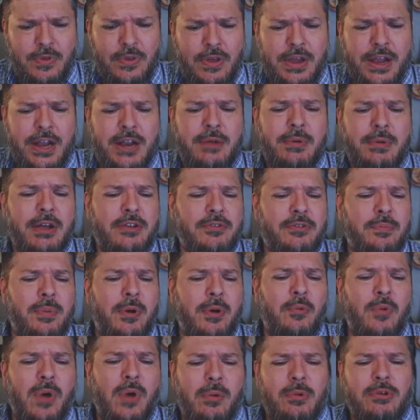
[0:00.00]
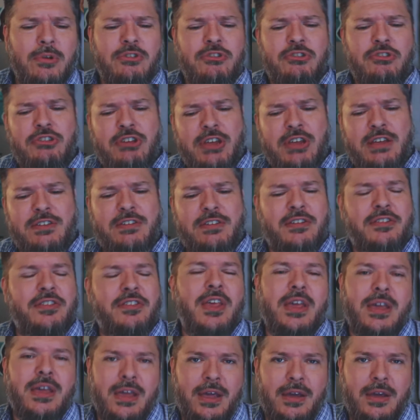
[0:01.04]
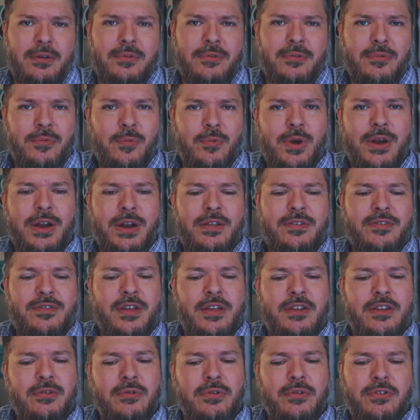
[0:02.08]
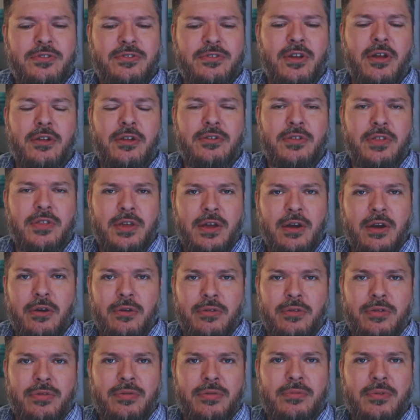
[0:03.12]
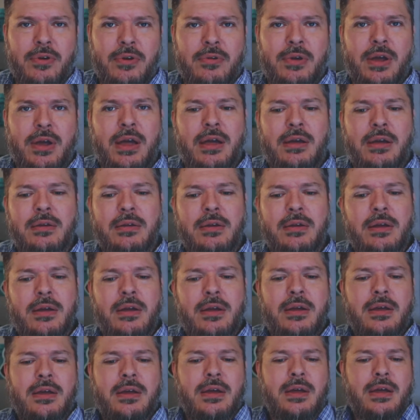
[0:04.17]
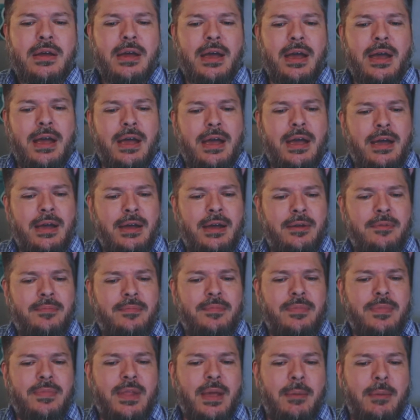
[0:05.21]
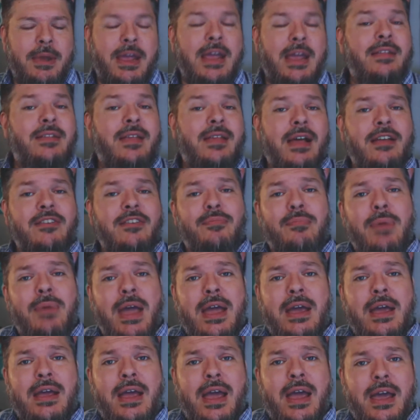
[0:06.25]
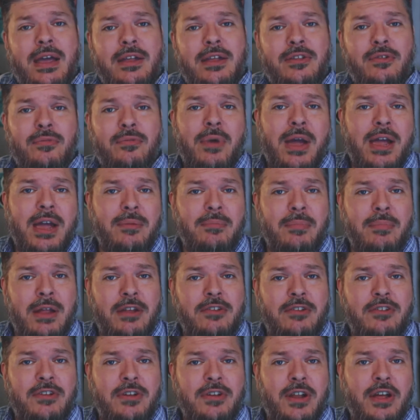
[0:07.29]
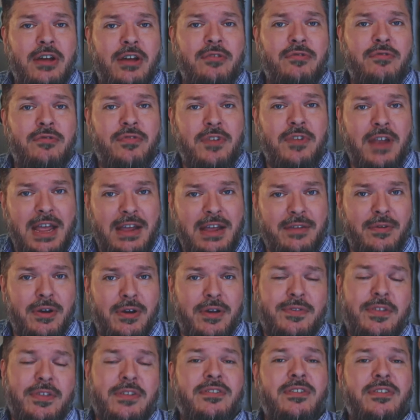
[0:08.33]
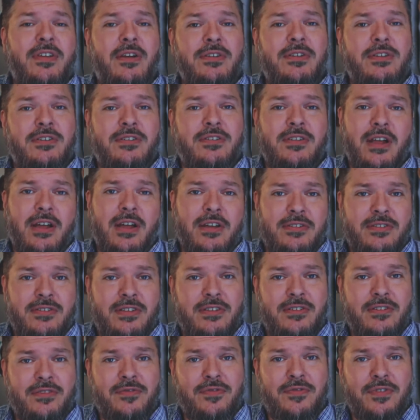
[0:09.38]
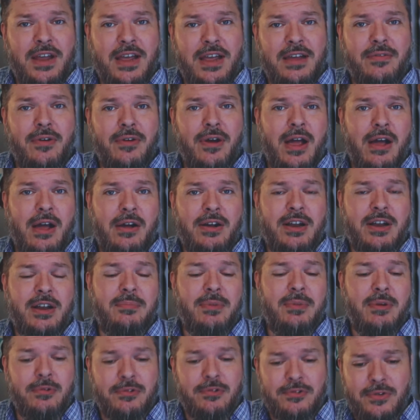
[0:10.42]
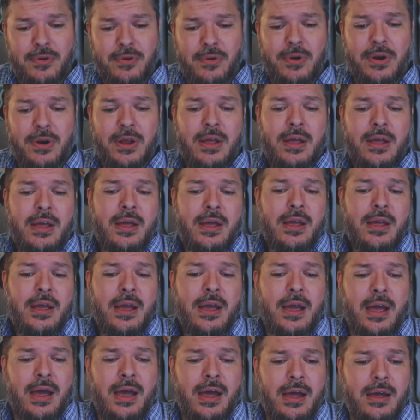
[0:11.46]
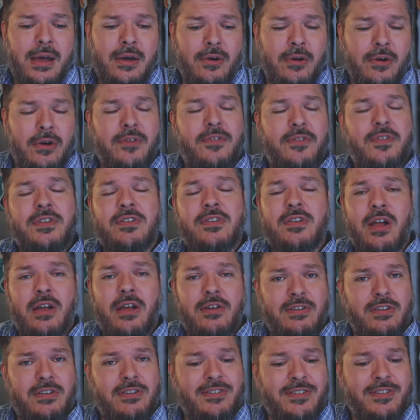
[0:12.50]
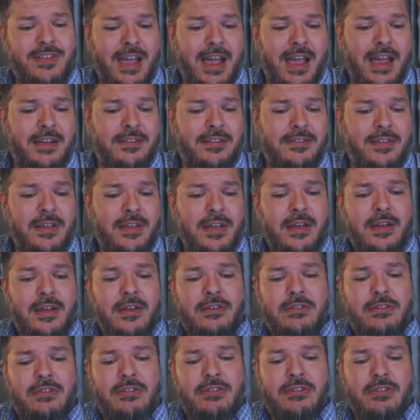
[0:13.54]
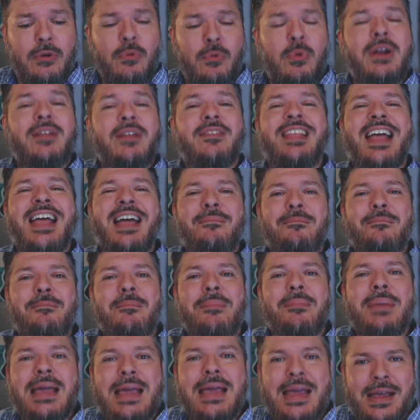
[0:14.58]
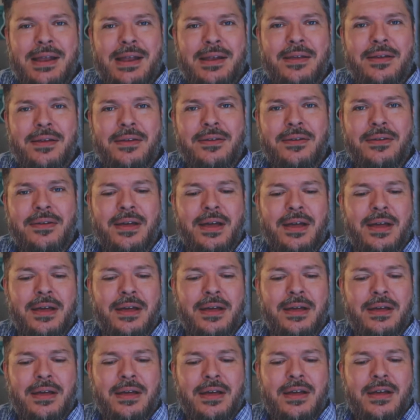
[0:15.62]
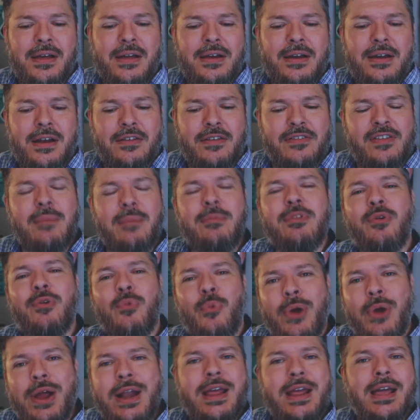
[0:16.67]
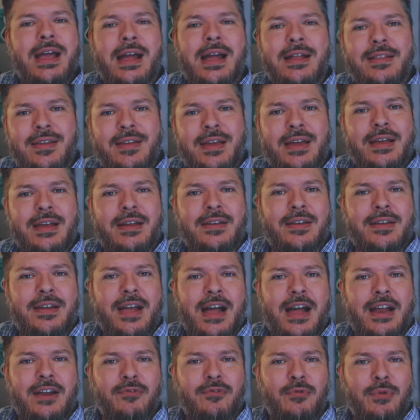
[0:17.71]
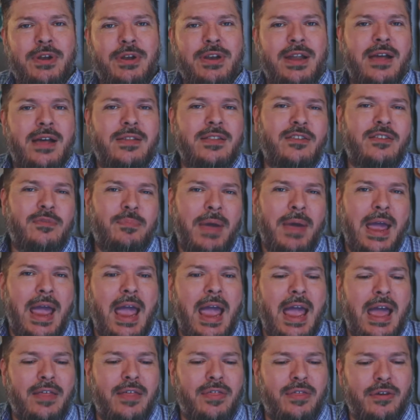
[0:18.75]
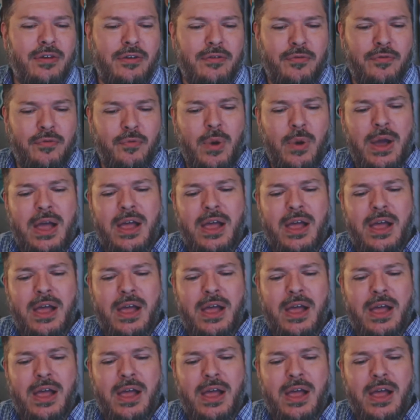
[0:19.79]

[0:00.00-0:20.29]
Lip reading: anyways, but what was Jesus thinking when he said you were the salt of the earth? Okay. He does make a direct mention of flavor. If the salt has lost its flavor, how can it be restored? Or if it's lost its taste. So what does that mean? Now, some of the reading I did kind of went down this path of,